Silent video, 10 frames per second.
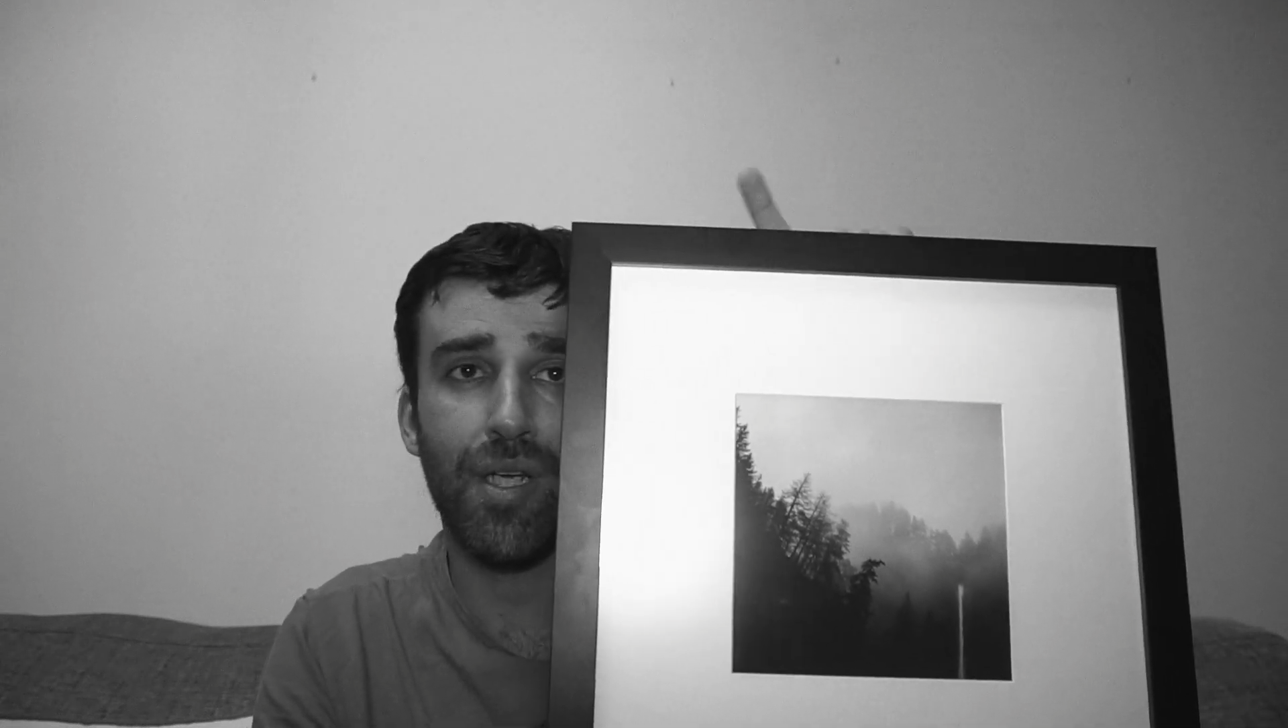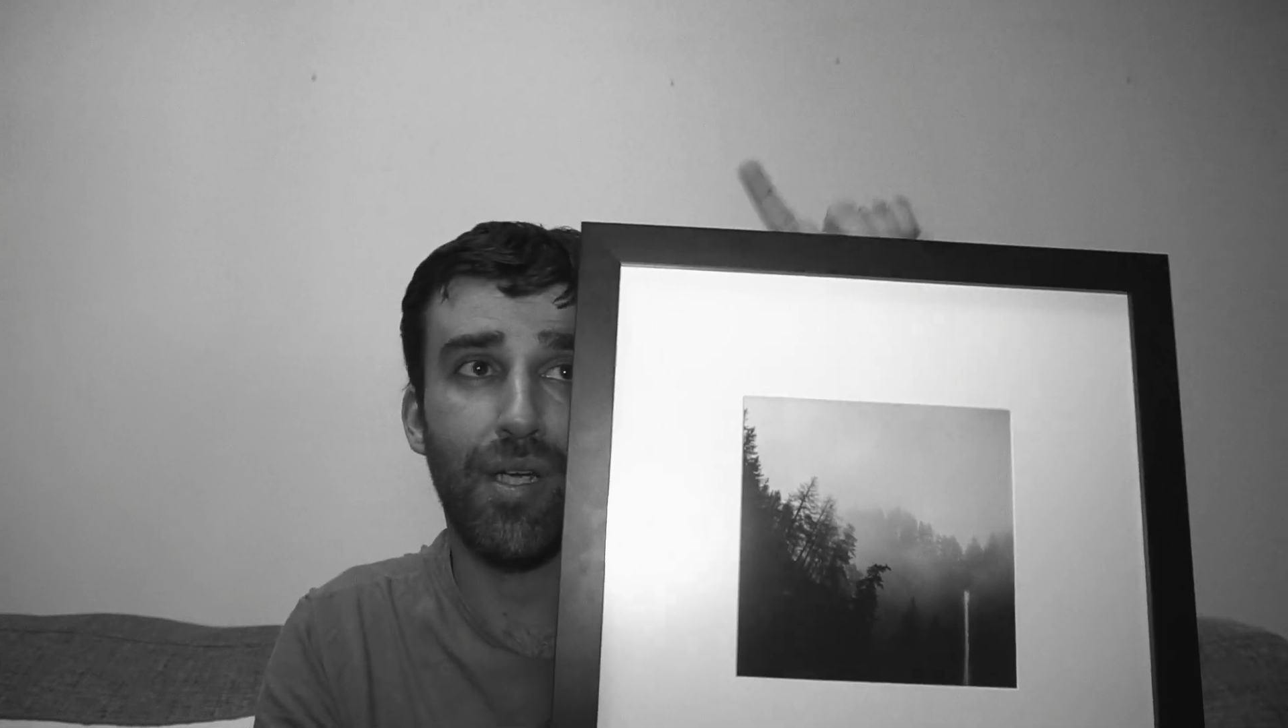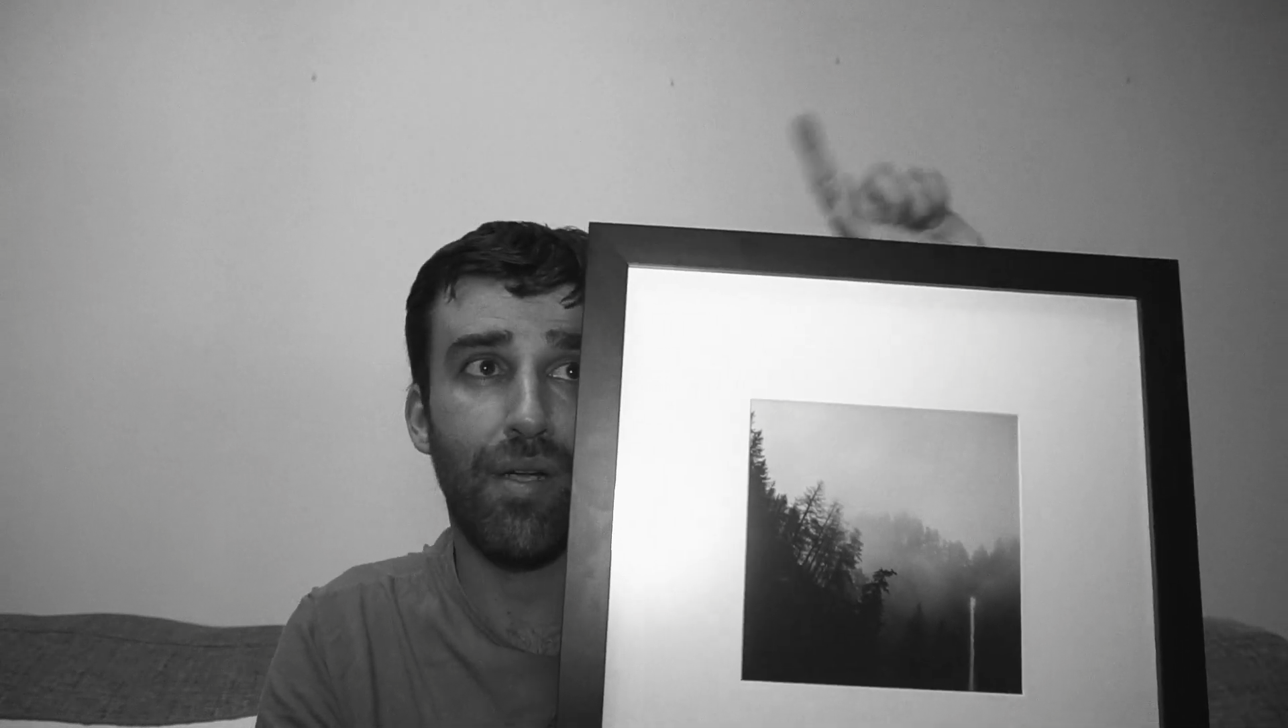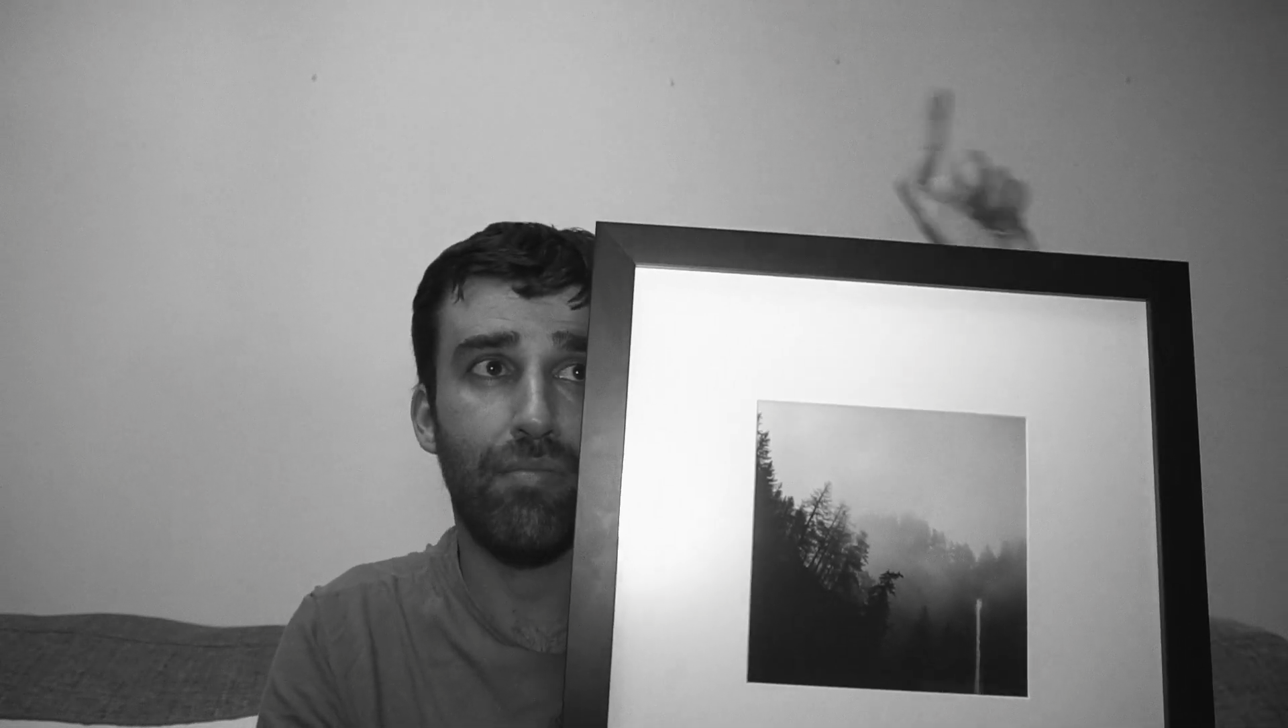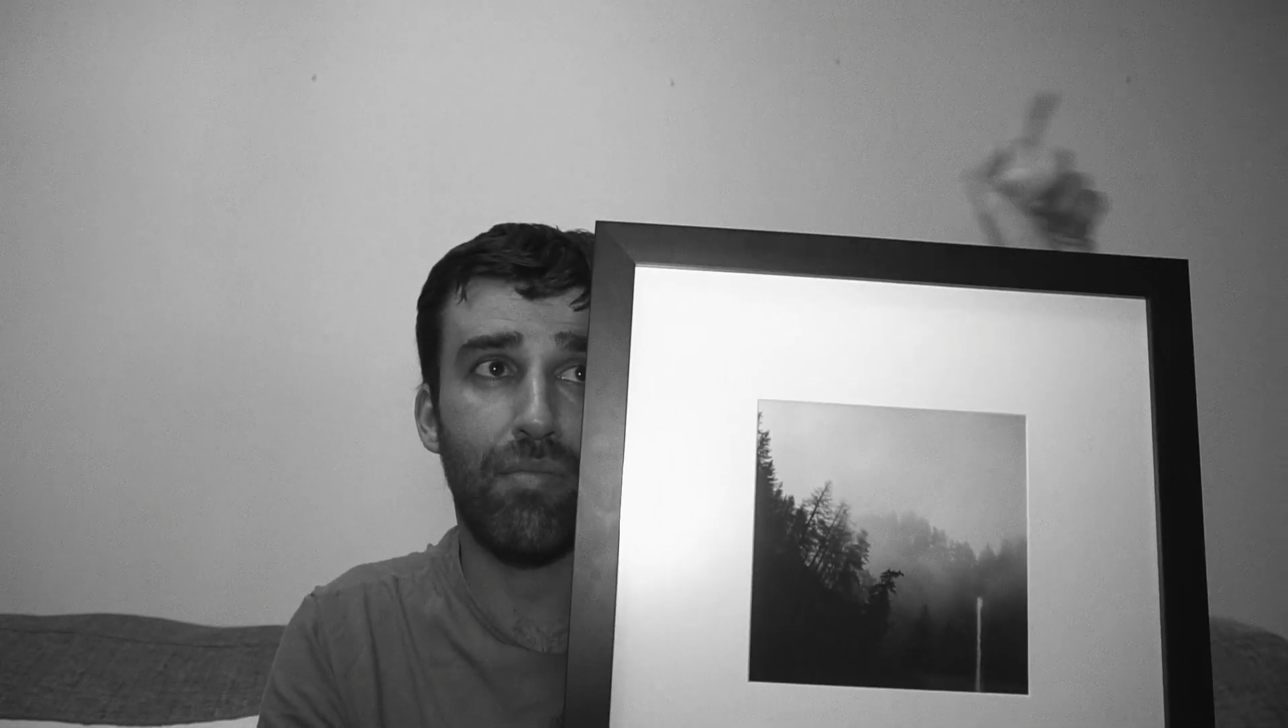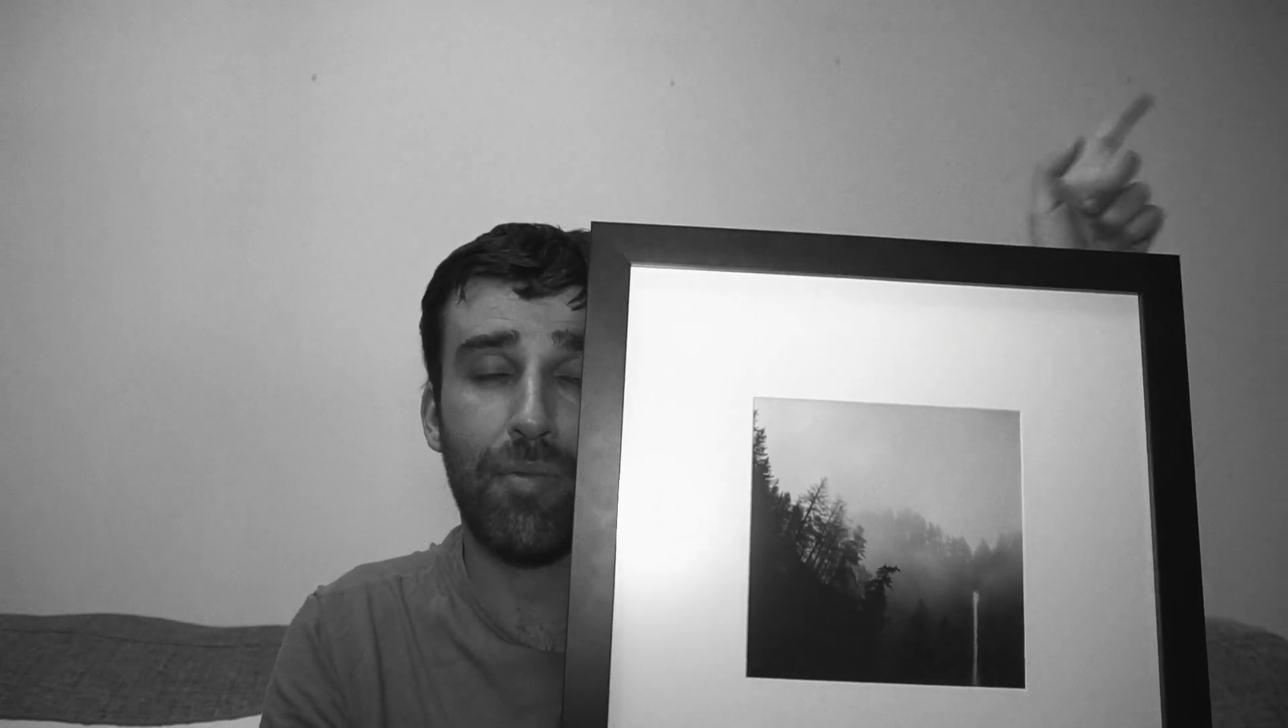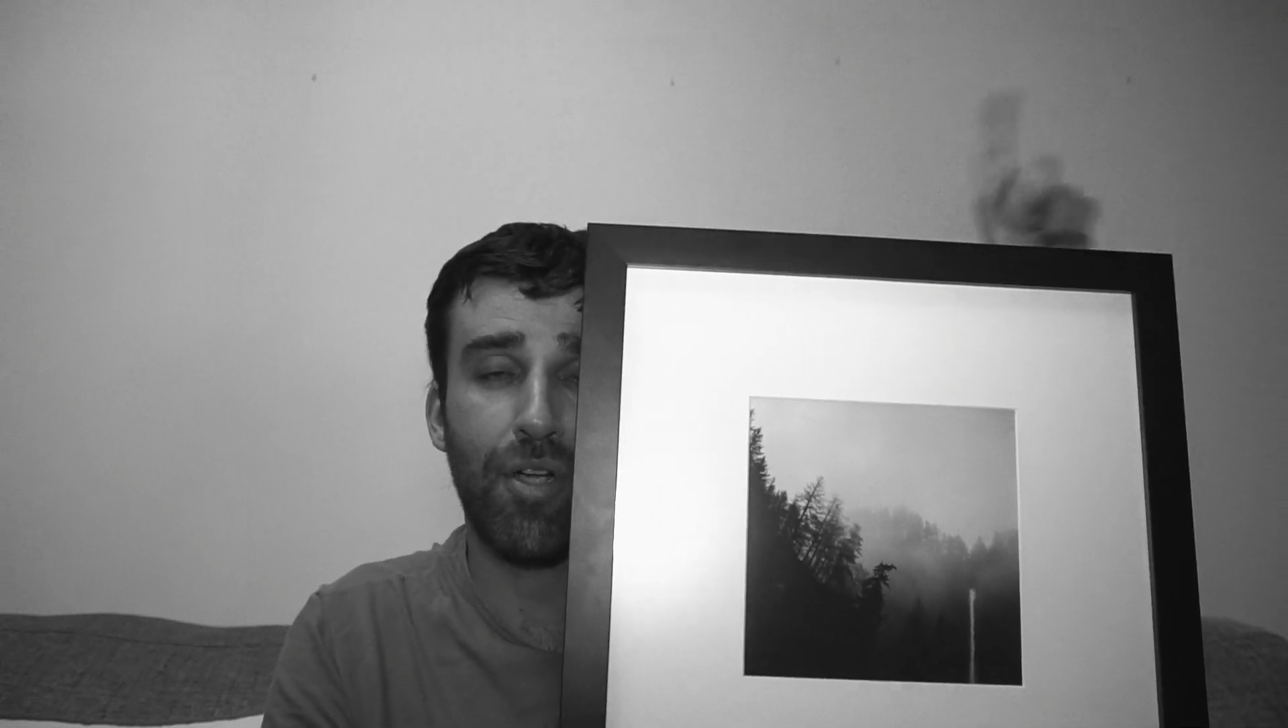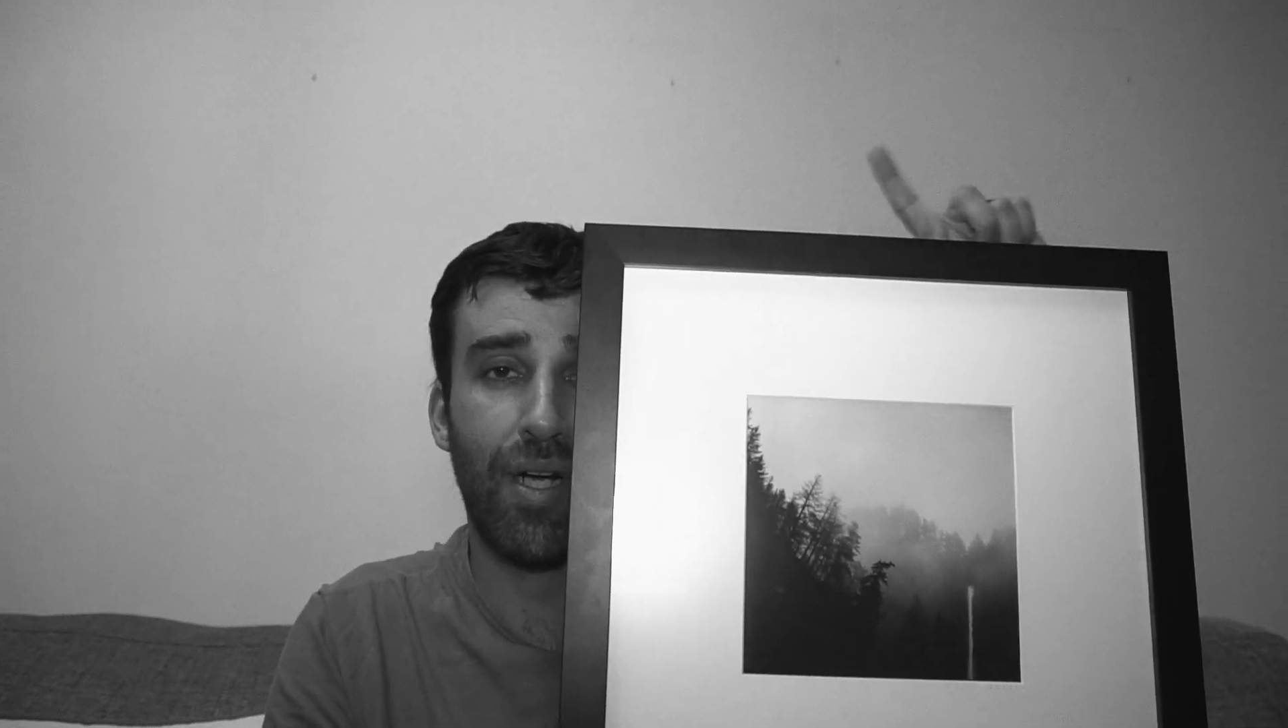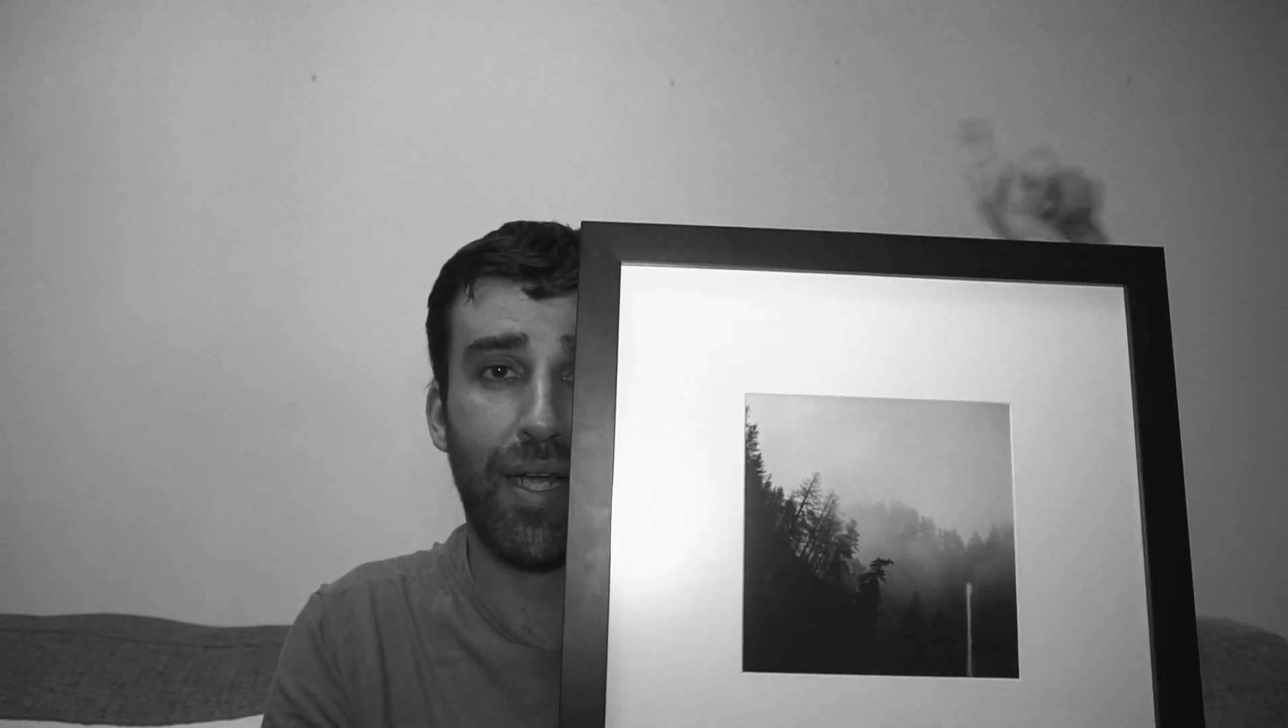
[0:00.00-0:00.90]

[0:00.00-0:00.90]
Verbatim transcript: Uh, I'm gonna